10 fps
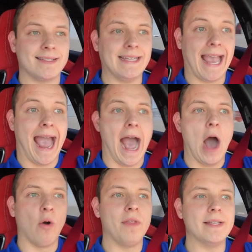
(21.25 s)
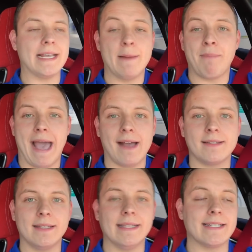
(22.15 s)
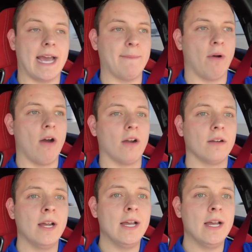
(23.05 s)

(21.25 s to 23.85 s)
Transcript: see how this impacted the Type R